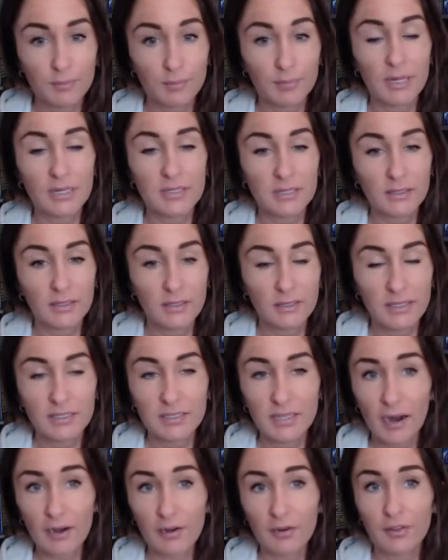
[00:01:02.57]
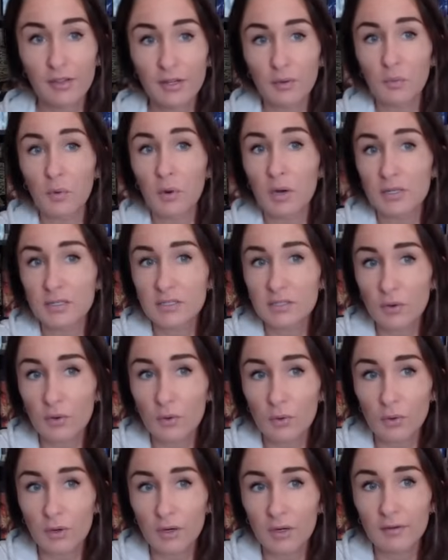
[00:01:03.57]
basically the entire thing was
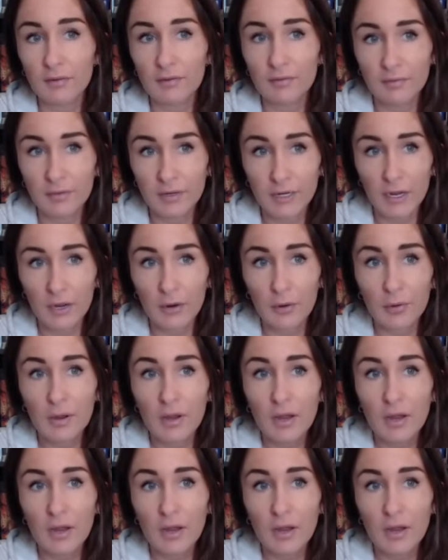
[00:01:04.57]
on video.